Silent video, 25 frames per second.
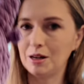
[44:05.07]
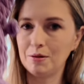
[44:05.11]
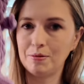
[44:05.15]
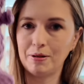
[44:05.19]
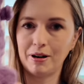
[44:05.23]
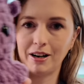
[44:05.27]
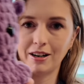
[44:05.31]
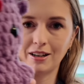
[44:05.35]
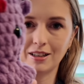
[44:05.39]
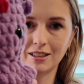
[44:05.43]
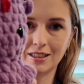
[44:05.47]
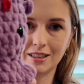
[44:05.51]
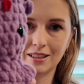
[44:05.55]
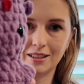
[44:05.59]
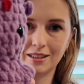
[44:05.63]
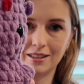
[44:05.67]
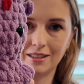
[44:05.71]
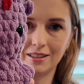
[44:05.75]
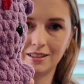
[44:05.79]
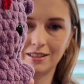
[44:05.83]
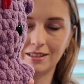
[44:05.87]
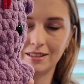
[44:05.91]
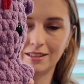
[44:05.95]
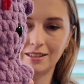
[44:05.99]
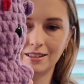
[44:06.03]
in
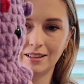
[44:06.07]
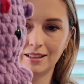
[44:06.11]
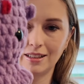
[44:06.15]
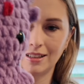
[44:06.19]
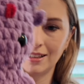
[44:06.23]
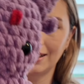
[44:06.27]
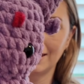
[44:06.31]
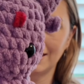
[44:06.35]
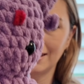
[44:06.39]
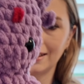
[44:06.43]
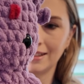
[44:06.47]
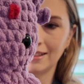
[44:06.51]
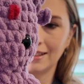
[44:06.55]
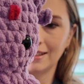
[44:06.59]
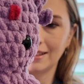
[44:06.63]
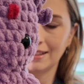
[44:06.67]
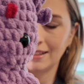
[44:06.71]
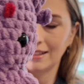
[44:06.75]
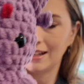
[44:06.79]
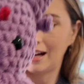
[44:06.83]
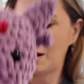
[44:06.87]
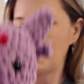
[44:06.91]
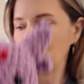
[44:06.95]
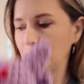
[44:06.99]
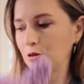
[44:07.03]
comparison,
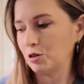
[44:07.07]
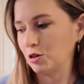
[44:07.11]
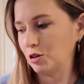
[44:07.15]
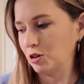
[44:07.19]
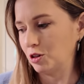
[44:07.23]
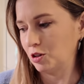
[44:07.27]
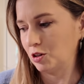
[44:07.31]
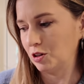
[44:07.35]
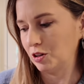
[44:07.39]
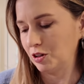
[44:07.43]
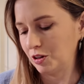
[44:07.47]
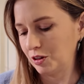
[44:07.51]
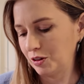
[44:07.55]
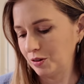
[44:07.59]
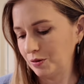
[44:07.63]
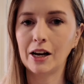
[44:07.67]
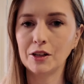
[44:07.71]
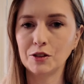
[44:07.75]
I'm not too sure though.